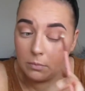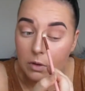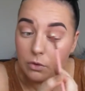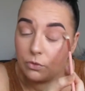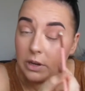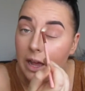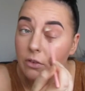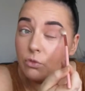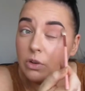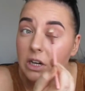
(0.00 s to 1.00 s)
Yeah, I
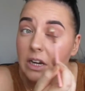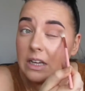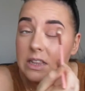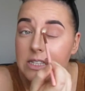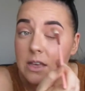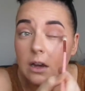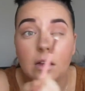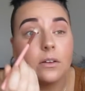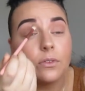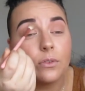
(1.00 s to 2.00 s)
really like this
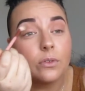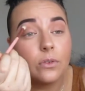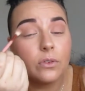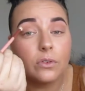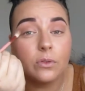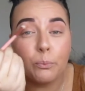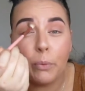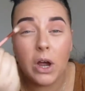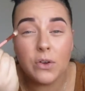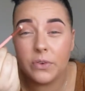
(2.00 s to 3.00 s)
colour.
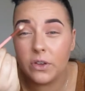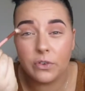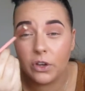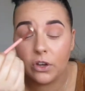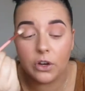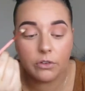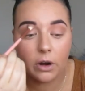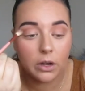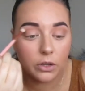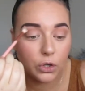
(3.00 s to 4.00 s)
Perfect for
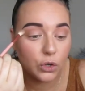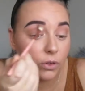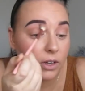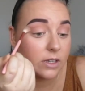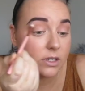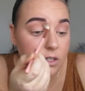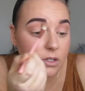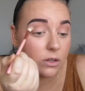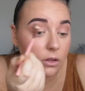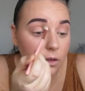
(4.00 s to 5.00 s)
your crease.